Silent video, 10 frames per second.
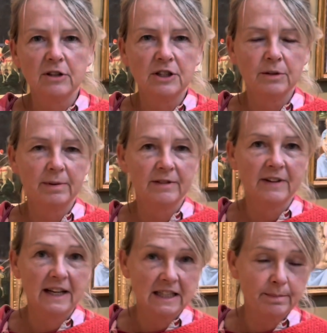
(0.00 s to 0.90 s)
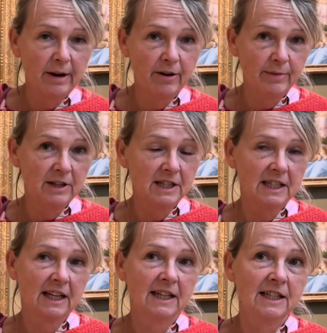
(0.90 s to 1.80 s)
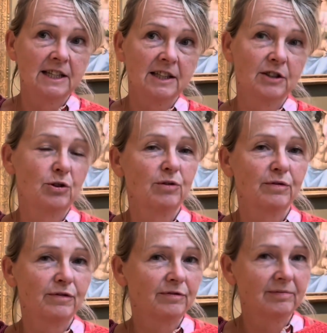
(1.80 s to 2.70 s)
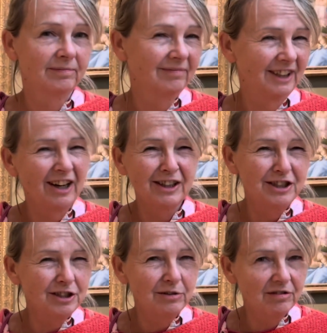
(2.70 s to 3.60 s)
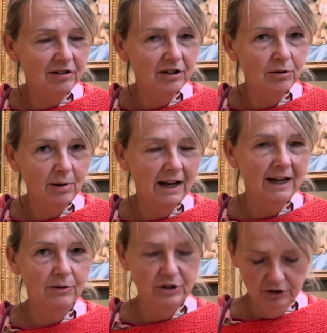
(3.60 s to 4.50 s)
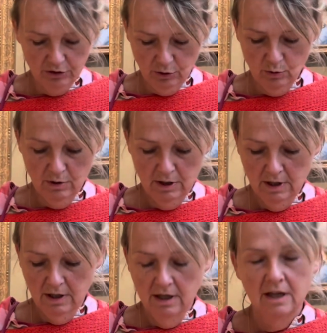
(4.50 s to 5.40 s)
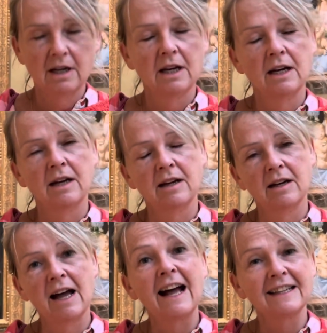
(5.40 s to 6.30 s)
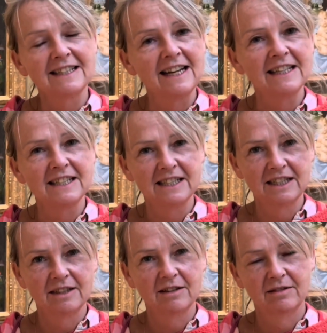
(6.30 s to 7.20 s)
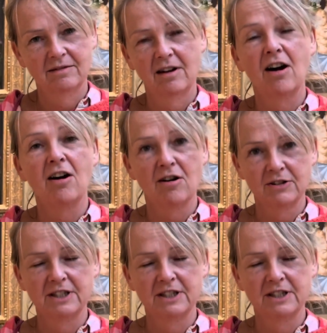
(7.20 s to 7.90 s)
I'd do a bit of an experiment and sort of guide you through how to access art